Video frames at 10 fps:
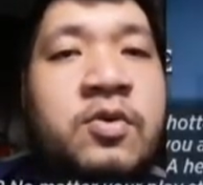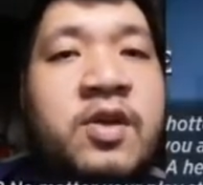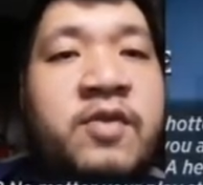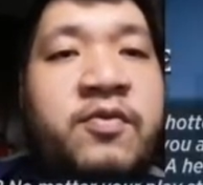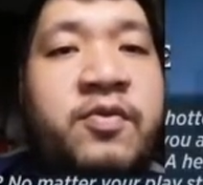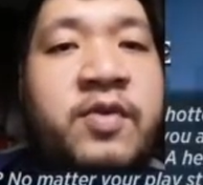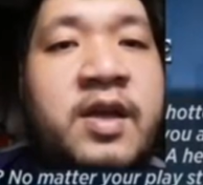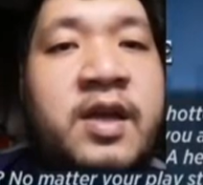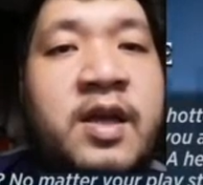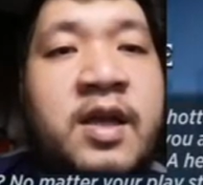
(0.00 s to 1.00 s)
if we
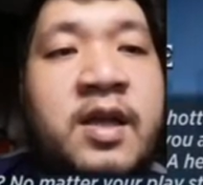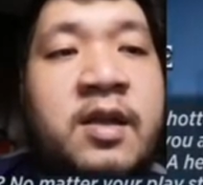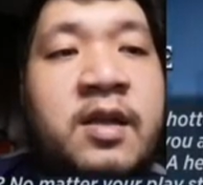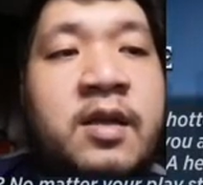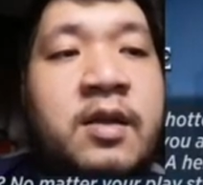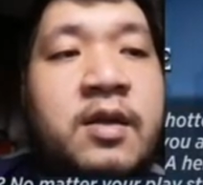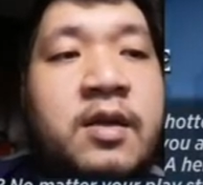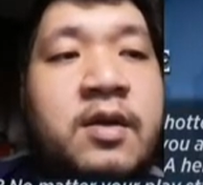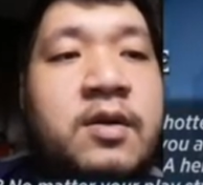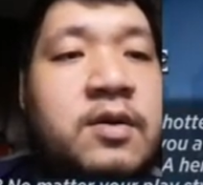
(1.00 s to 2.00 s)
can.
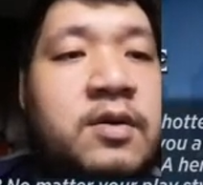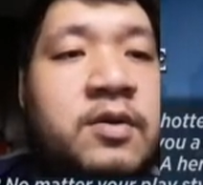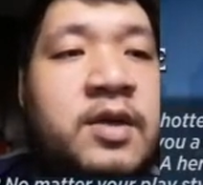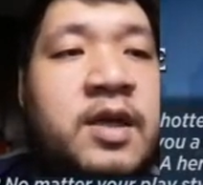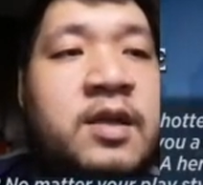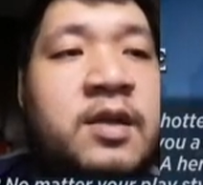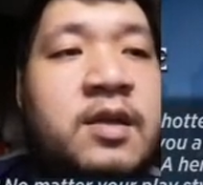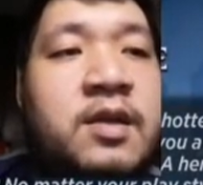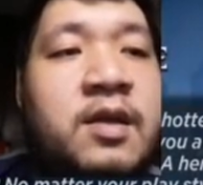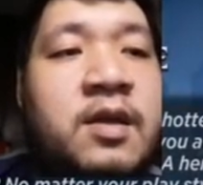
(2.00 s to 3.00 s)
Okay,
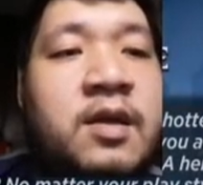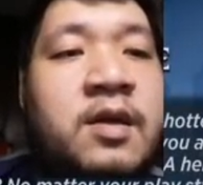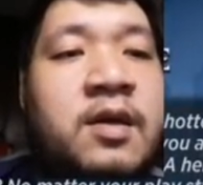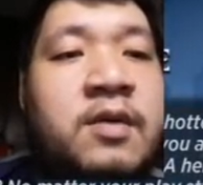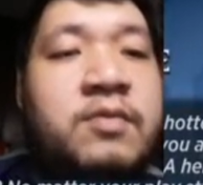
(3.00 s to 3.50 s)
we'll